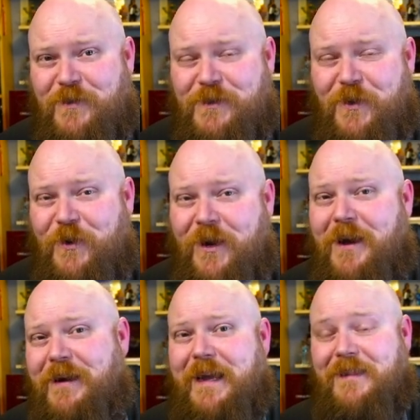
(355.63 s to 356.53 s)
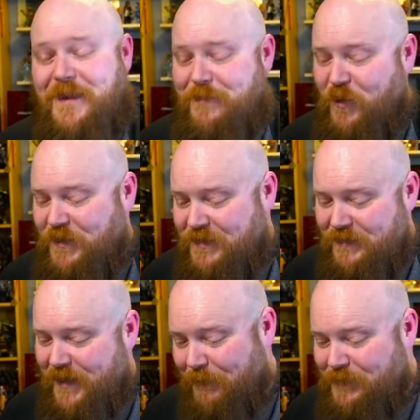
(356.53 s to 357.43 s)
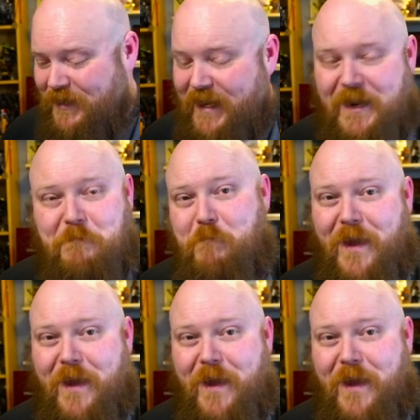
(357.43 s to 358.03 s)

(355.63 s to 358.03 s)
so you're not going to get the most up-to-date,